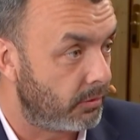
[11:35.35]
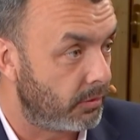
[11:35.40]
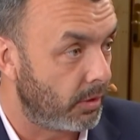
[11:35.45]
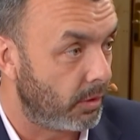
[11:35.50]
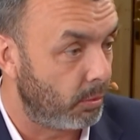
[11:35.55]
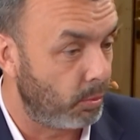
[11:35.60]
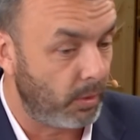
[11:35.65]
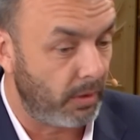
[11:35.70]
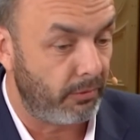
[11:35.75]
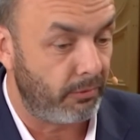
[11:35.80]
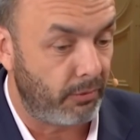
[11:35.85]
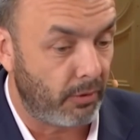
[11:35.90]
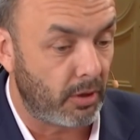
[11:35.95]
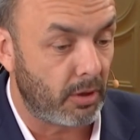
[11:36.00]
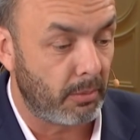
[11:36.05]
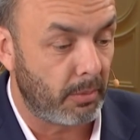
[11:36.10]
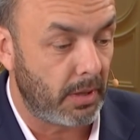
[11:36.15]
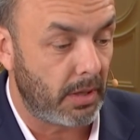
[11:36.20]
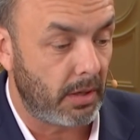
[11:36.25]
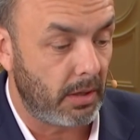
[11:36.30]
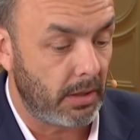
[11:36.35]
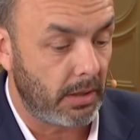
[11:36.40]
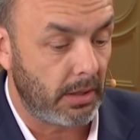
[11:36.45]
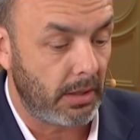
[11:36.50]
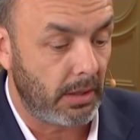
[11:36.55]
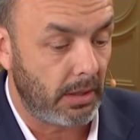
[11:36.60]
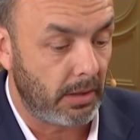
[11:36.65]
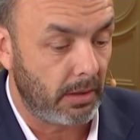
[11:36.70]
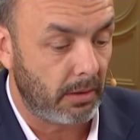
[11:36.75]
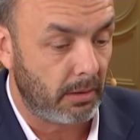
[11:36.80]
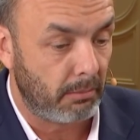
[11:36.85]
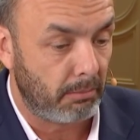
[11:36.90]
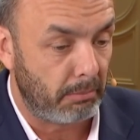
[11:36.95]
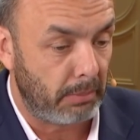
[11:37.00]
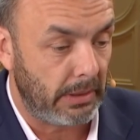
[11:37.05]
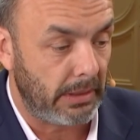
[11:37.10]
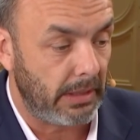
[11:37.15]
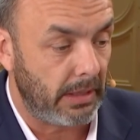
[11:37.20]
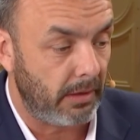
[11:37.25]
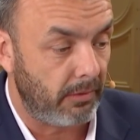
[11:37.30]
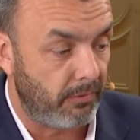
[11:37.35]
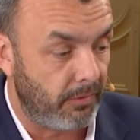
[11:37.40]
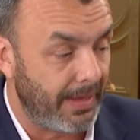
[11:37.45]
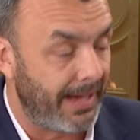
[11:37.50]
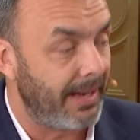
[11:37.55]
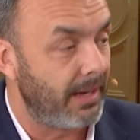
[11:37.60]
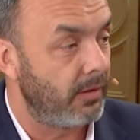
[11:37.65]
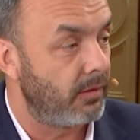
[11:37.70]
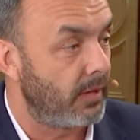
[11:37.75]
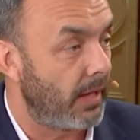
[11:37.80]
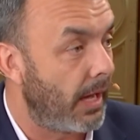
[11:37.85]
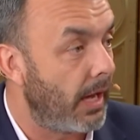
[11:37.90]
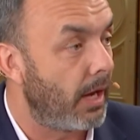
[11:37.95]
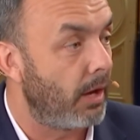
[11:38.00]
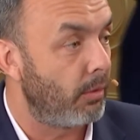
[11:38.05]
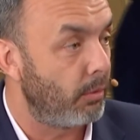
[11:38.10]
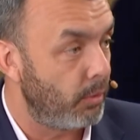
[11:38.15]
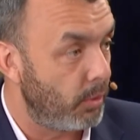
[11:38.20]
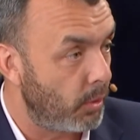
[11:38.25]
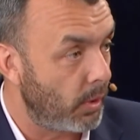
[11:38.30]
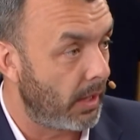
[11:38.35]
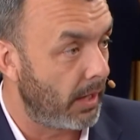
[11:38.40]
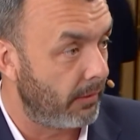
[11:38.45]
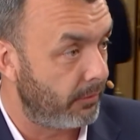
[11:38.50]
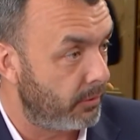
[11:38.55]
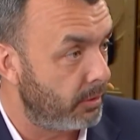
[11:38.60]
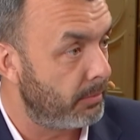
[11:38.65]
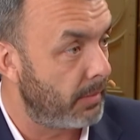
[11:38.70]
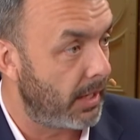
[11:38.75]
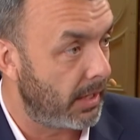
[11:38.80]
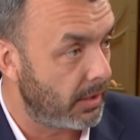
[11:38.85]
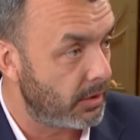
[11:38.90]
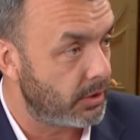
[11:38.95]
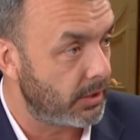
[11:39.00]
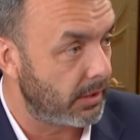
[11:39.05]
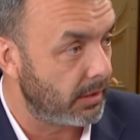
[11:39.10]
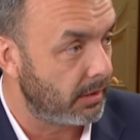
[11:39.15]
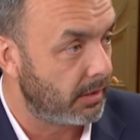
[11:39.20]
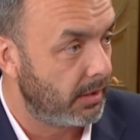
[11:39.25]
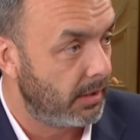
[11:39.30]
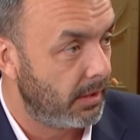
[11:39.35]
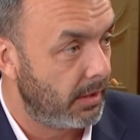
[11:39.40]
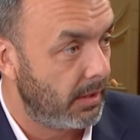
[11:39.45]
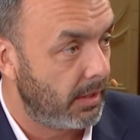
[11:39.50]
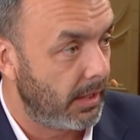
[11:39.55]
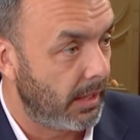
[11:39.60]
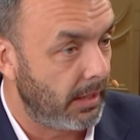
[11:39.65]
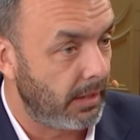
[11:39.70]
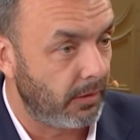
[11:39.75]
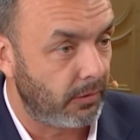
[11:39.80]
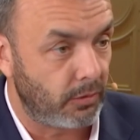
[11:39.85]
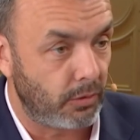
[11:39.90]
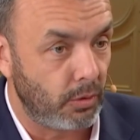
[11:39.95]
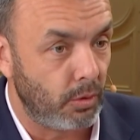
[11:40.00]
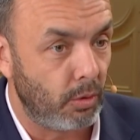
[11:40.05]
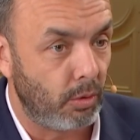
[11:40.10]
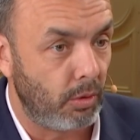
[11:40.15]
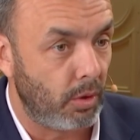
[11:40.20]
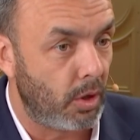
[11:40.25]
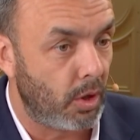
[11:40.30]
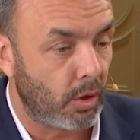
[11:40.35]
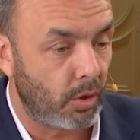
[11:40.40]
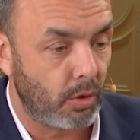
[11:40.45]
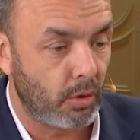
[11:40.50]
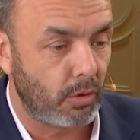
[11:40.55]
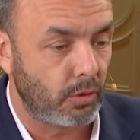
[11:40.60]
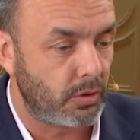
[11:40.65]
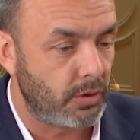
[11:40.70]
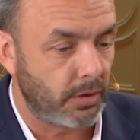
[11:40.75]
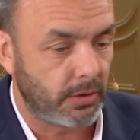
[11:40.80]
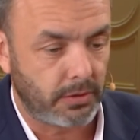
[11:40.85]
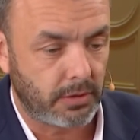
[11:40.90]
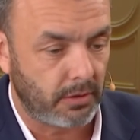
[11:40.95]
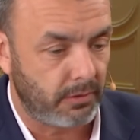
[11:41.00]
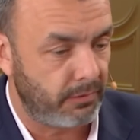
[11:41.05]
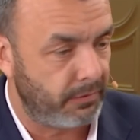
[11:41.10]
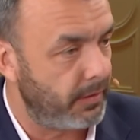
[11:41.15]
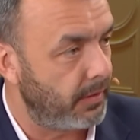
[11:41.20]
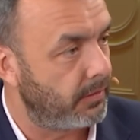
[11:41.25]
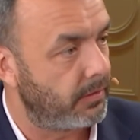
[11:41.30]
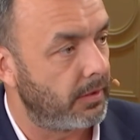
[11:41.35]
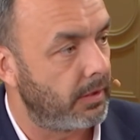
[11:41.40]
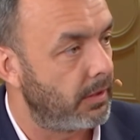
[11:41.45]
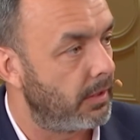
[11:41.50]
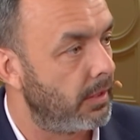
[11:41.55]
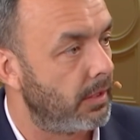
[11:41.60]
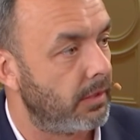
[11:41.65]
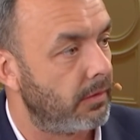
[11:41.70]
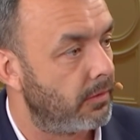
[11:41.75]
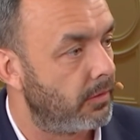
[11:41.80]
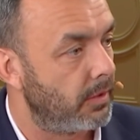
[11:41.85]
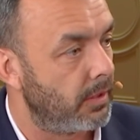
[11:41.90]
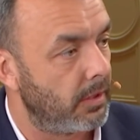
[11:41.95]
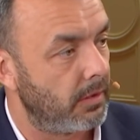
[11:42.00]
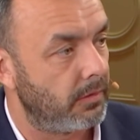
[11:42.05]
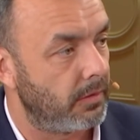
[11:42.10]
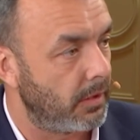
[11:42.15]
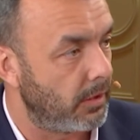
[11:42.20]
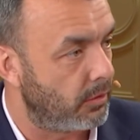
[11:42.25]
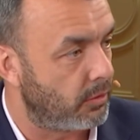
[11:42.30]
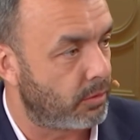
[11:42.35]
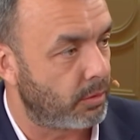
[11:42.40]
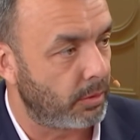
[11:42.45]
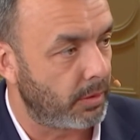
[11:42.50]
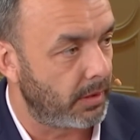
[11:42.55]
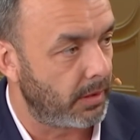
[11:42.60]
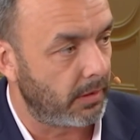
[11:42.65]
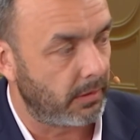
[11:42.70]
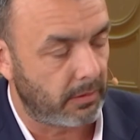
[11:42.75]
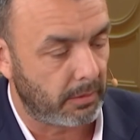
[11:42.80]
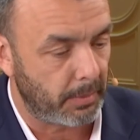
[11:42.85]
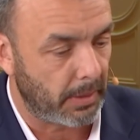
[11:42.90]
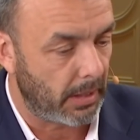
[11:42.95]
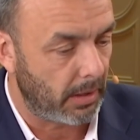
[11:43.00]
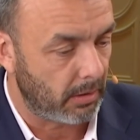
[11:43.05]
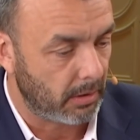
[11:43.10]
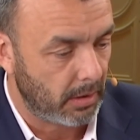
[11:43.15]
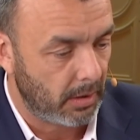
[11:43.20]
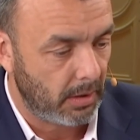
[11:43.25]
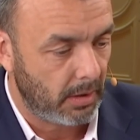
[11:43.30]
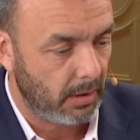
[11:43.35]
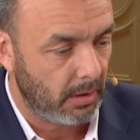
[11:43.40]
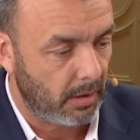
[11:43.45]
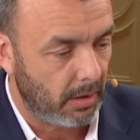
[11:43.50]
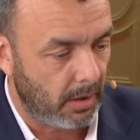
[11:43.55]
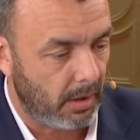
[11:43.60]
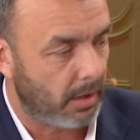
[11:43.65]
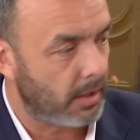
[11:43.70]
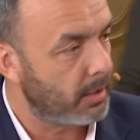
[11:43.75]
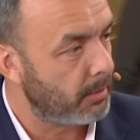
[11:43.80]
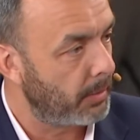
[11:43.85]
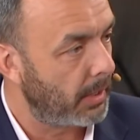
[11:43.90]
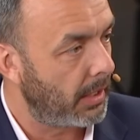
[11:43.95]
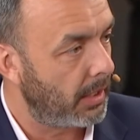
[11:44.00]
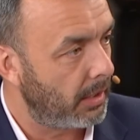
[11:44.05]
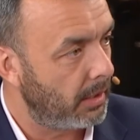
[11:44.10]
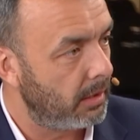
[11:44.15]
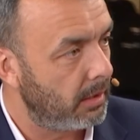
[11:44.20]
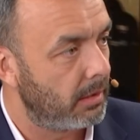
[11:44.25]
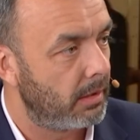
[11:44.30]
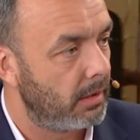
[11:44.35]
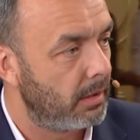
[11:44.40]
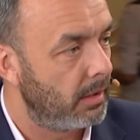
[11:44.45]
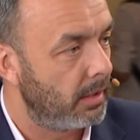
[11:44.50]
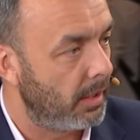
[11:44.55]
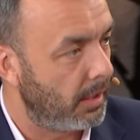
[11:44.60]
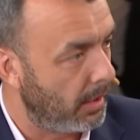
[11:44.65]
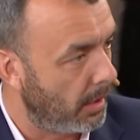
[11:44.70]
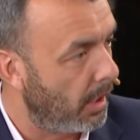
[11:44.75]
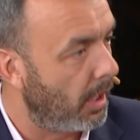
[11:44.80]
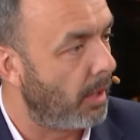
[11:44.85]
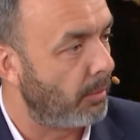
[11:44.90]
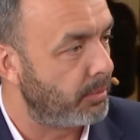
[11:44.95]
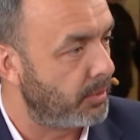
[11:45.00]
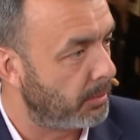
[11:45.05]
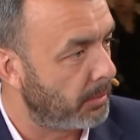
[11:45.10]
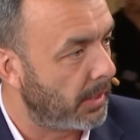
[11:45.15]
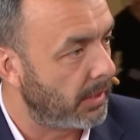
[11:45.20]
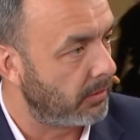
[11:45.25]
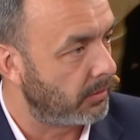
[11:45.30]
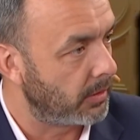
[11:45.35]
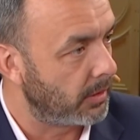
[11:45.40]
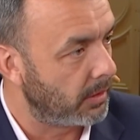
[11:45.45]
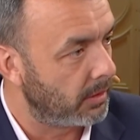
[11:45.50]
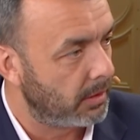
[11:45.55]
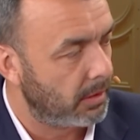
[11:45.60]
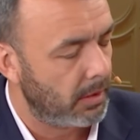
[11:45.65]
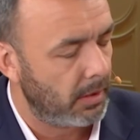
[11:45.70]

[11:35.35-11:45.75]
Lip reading: So we fundamentally believe that is how you have to manage it, and it's no longer just a fixing the incidents. It truly is about automating and optimizing.